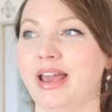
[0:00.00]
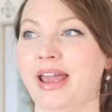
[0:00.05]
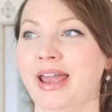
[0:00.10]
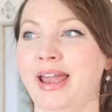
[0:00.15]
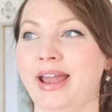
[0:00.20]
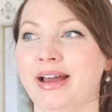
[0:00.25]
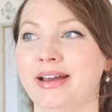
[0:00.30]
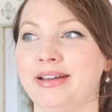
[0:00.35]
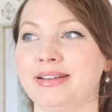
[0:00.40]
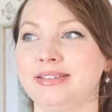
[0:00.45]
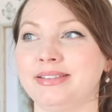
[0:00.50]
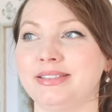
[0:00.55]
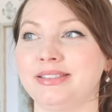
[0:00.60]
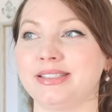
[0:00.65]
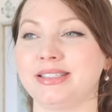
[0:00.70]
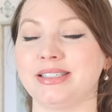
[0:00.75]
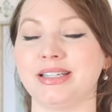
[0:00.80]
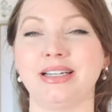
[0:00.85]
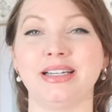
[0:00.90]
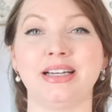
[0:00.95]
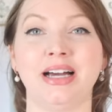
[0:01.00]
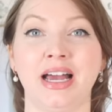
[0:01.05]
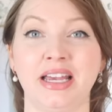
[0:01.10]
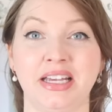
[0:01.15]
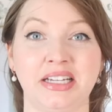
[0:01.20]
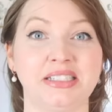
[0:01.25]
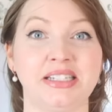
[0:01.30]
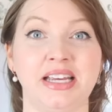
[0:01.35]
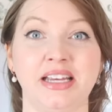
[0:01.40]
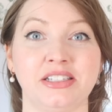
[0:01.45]
and I
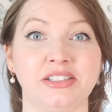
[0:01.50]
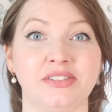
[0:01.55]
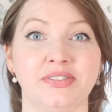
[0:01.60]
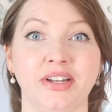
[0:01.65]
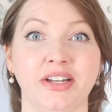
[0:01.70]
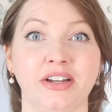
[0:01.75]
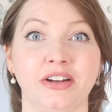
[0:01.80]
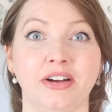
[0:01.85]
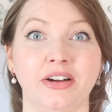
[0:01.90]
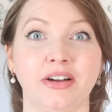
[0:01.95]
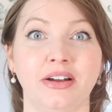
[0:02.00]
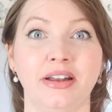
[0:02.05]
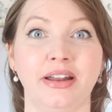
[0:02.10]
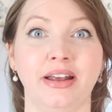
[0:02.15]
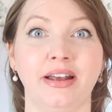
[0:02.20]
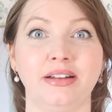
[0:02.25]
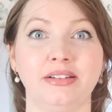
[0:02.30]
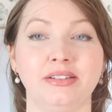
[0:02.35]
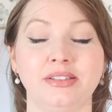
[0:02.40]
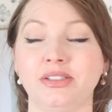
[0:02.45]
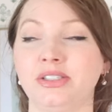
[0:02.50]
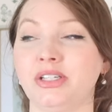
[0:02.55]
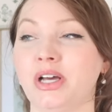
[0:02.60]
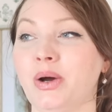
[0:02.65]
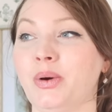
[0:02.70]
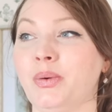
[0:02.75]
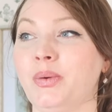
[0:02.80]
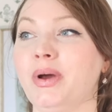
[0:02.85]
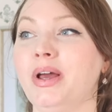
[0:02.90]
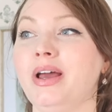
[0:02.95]
could taste vinegar in it.
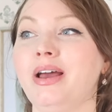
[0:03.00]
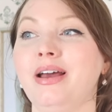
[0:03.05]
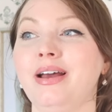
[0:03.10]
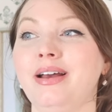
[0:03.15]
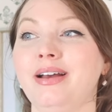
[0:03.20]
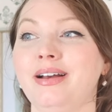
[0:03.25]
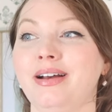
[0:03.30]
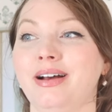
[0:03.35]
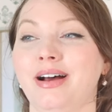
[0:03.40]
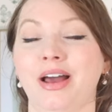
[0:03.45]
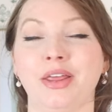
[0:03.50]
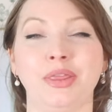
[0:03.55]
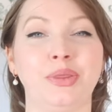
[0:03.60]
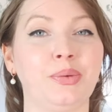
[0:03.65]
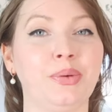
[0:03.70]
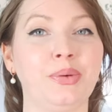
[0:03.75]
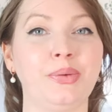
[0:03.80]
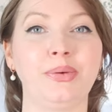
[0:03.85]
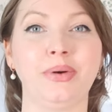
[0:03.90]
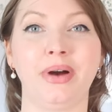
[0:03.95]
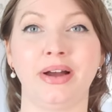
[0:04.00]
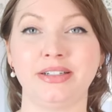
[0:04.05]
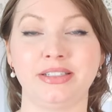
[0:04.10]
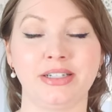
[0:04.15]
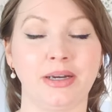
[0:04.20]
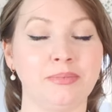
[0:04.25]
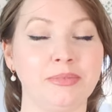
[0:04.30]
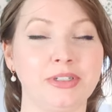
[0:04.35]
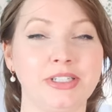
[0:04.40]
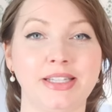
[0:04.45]
So I threw, I
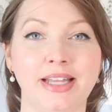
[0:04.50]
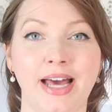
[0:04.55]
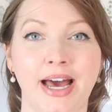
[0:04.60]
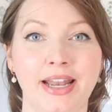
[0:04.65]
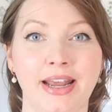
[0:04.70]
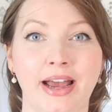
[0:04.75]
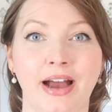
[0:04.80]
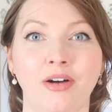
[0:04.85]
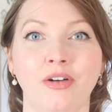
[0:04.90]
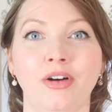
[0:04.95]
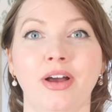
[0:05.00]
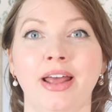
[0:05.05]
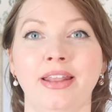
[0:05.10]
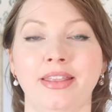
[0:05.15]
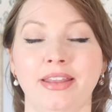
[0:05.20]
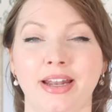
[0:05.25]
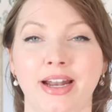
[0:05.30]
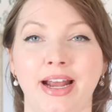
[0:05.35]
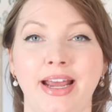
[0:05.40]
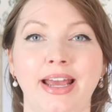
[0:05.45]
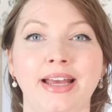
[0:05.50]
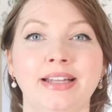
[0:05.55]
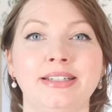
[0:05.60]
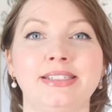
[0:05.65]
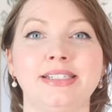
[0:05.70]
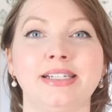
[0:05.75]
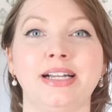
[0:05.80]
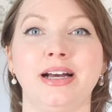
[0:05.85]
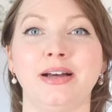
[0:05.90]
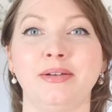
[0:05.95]
dumped that out and then I
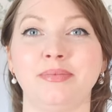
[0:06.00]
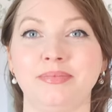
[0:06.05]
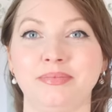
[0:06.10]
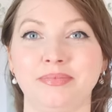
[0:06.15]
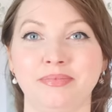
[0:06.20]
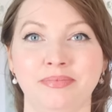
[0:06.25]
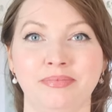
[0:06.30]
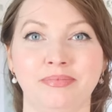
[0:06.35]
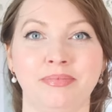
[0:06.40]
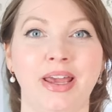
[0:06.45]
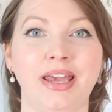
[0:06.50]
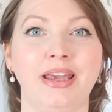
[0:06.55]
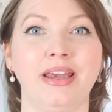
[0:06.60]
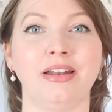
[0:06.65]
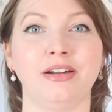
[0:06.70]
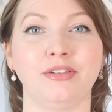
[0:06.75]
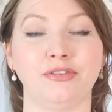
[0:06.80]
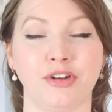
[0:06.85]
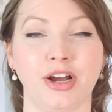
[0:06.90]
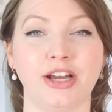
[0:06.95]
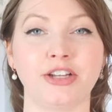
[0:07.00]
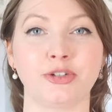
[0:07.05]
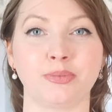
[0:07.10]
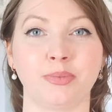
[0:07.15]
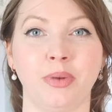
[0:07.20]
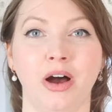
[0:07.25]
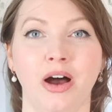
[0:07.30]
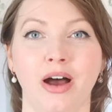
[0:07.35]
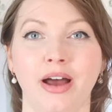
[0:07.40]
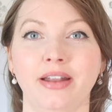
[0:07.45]
ended up making a
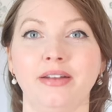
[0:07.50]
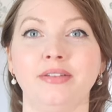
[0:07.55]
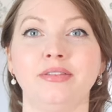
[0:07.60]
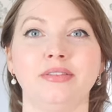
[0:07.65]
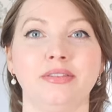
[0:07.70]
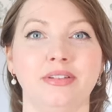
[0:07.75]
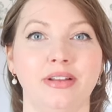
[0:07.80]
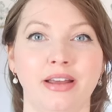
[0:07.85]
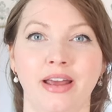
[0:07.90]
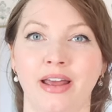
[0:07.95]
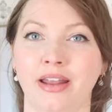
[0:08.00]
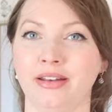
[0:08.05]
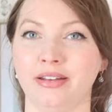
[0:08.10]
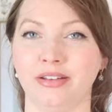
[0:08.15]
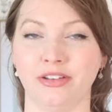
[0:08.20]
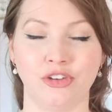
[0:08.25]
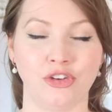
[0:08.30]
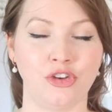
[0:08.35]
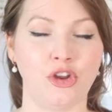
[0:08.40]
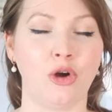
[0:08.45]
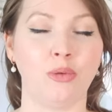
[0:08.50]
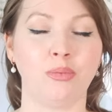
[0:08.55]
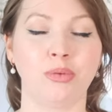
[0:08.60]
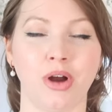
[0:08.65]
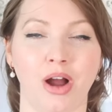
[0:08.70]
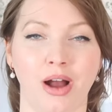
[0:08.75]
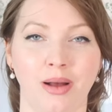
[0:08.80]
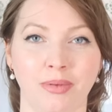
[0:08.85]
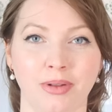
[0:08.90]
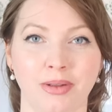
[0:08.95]
fresh pot and no
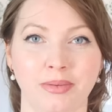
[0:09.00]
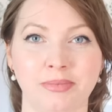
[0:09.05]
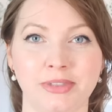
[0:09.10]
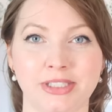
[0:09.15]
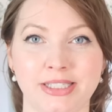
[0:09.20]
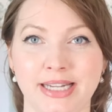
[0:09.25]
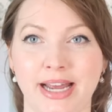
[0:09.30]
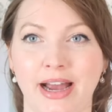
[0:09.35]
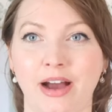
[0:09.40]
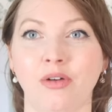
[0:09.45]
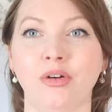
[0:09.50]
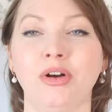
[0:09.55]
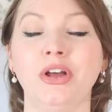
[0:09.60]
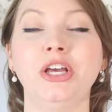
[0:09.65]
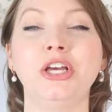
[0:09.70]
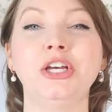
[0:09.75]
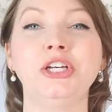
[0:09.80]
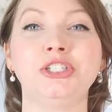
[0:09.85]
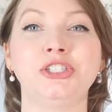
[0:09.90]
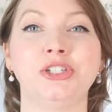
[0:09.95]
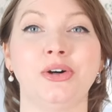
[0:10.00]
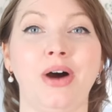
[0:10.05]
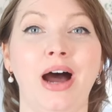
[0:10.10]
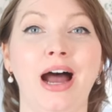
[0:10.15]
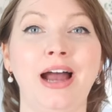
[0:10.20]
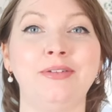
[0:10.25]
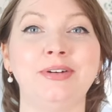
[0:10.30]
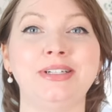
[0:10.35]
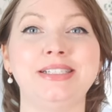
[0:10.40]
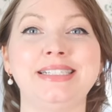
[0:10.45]
problems now. So
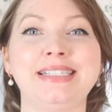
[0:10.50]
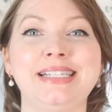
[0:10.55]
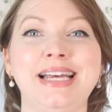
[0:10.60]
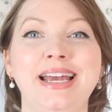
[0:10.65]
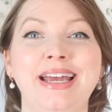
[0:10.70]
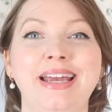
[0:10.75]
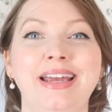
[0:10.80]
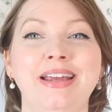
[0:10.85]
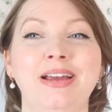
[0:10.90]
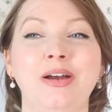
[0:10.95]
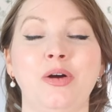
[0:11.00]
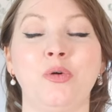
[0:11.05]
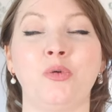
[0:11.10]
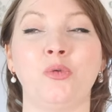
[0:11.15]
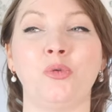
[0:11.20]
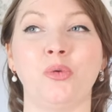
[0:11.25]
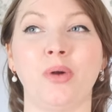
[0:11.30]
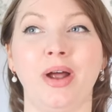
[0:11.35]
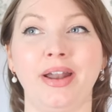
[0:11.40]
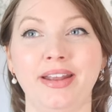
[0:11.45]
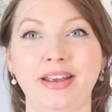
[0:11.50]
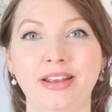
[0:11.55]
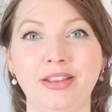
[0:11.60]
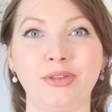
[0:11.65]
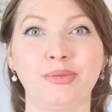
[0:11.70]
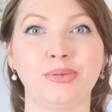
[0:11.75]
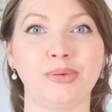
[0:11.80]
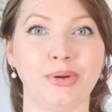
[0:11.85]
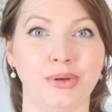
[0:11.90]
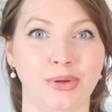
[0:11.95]
I would say run
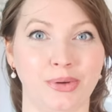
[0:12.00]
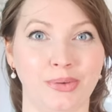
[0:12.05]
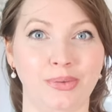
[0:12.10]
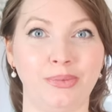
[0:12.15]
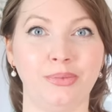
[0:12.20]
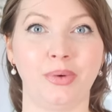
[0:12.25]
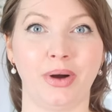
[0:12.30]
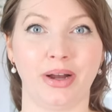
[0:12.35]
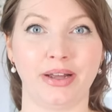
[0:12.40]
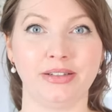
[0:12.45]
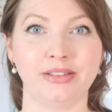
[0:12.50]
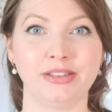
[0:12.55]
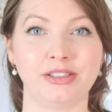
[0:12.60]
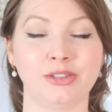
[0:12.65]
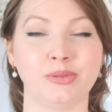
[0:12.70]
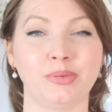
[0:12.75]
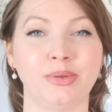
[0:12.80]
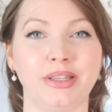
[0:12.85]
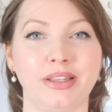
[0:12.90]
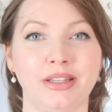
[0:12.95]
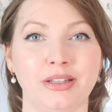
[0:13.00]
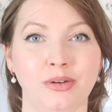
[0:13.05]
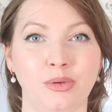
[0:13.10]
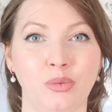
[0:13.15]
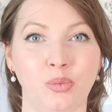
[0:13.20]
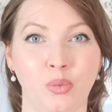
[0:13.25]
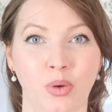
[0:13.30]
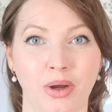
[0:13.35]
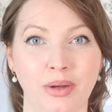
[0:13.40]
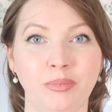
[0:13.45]
it through once with the
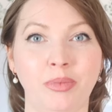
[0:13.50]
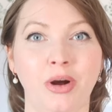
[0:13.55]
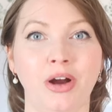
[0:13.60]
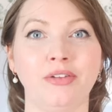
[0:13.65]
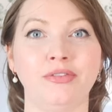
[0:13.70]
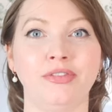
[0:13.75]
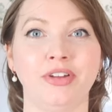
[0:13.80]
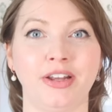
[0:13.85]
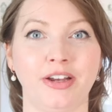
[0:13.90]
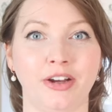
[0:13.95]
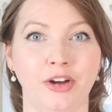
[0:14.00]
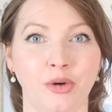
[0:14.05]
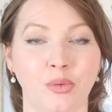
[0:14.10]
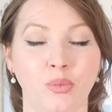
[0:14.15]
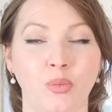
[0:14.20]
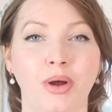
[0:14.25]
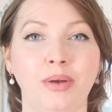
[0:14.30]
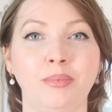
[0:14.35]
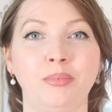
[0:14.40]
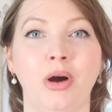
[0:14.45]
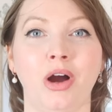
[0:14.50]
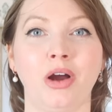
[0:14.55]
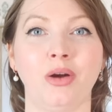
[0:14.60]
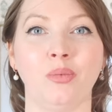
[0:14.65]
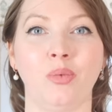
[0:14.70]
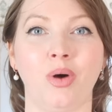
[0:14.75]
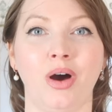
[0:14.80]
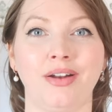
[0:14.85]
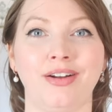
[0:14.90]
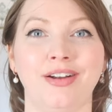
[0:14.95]
one part vinegar, one
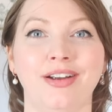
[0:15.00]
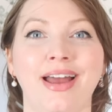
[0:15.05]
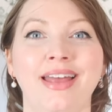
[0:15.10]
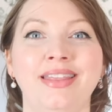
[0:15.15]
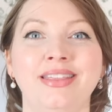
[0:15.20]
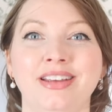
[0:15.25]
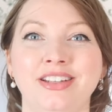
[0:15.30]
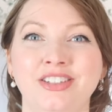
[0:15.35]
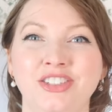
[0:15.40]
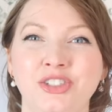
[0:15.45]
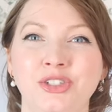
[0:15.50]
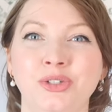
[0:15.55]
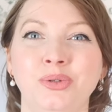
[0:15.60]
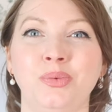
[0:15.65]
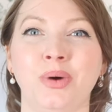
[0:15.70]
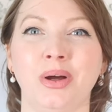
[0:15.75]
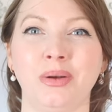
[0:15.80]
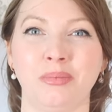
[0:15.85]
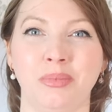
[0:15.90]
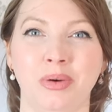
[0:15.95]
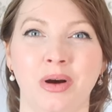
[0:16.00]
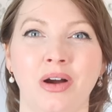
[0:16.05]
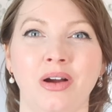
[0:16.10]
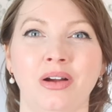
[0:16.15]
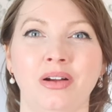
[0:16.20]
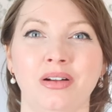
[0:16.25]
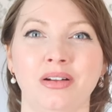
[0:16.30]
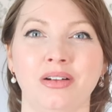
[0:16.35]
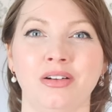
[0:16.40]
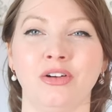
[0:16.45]
part water, and then do one
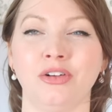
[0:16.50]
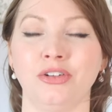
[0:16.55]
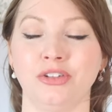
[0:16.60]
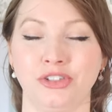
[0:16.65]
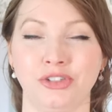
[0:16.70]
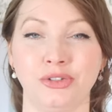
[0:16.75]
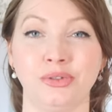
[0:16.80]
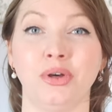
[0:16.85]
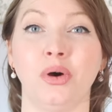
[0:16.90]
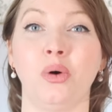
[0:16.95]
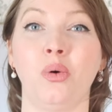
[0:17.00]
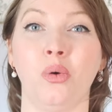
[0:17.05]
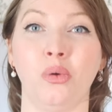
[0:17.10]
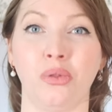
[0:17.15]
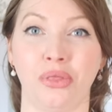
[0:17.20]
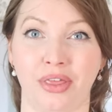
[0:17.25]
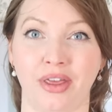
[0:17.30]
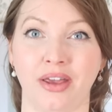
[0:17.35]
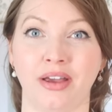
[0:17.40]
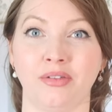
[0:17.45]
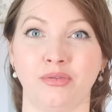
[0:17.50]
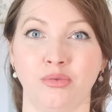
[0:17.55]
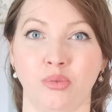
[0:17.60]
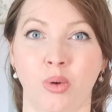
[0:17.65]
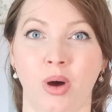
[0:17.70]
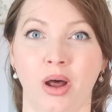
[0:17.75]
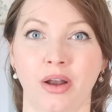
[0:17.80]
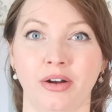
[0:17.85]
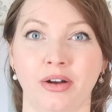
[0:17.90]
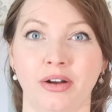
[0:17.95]
part or do the whole thing of
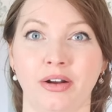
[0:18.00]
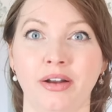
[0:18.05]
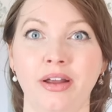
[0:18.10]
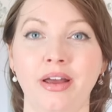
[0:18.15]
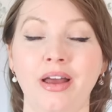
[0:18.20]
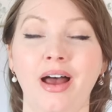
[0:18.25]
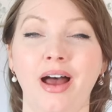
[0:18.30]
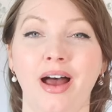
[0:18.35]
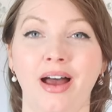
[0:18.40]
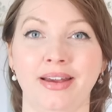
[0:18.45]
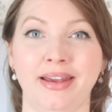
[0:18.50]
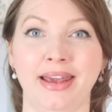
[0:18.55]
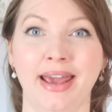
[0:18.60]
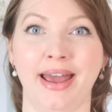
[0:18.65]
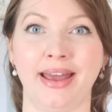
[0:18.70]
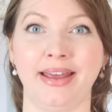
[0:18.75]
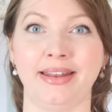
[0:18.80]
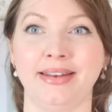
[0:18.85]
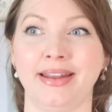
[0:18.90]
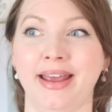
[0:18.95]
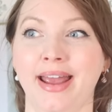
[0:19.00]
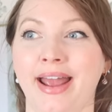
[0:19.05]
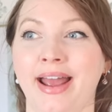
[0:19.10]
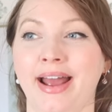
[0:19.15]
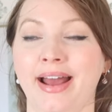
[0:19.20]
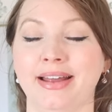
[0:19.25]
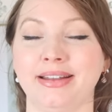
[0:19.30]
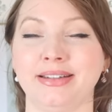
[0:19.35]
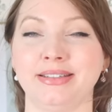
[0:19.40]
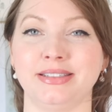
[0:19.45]
water again
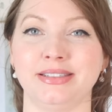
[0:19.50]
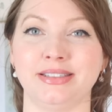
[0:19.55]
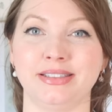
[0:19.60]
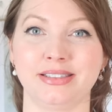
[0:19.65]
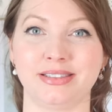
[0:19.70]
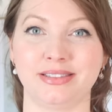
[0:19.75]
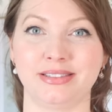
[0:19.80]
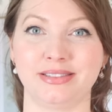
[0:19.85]
and